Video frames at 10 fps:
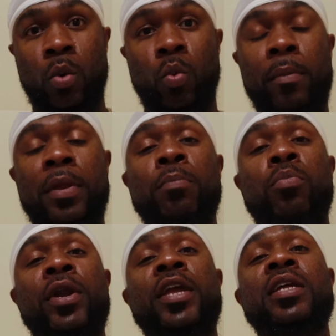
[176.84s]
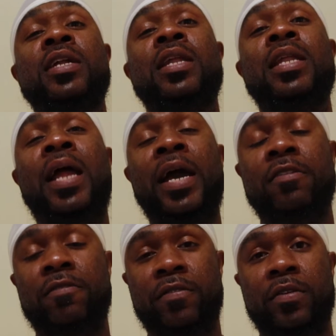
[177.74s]
Women bring
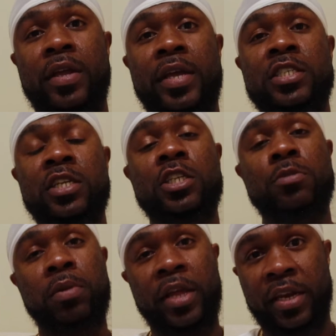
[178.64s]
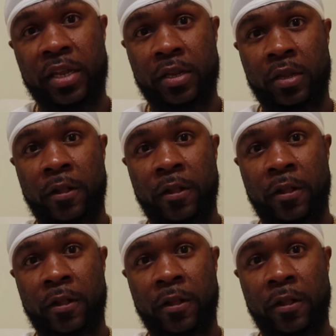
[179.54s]
life into this planet.